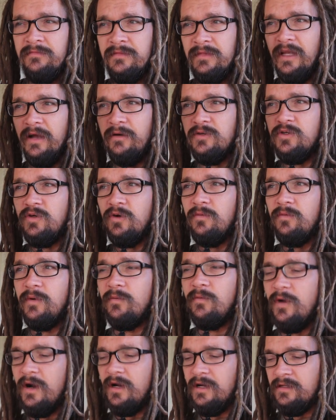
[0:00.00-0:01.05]
how short we
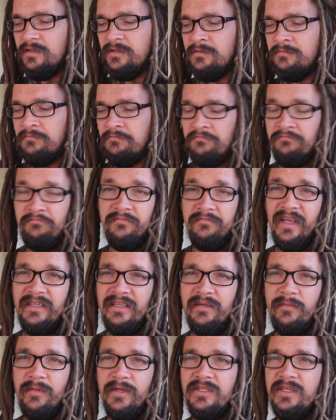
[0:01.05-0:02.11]
want it.
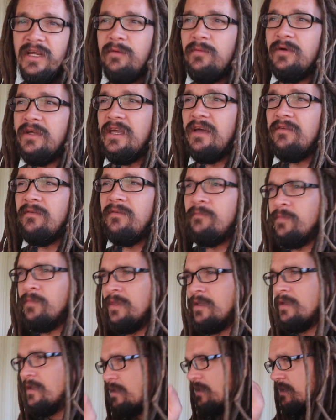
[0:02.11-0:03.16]
That's how much time we give them.
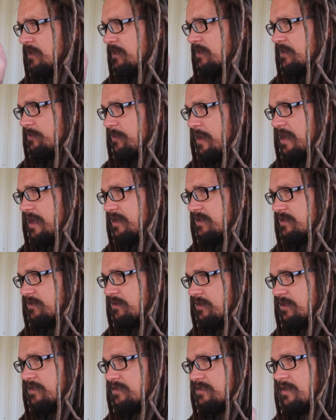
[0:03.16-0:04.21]
You
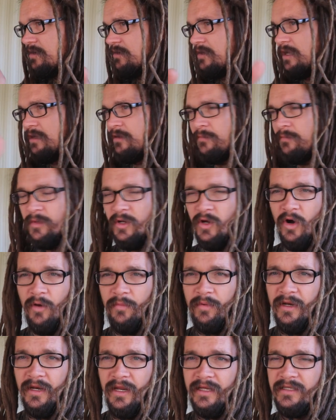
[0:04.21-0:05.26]
monitor it and you say, okay, I'm gonna
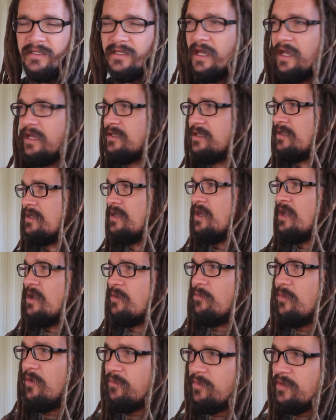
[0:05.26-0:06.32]
open the next gate,
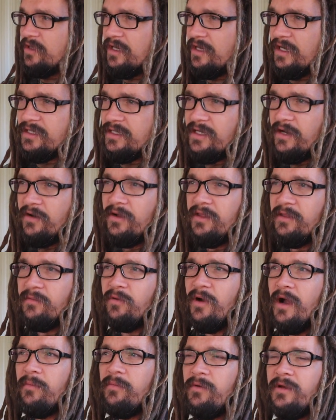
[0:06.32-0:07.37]
move them to the next area of the
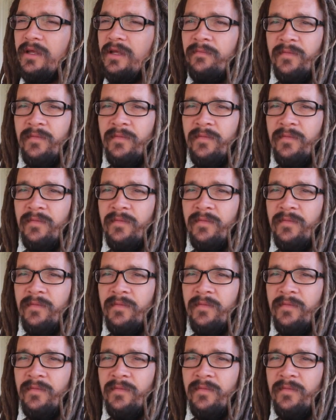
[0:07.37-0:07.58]
property,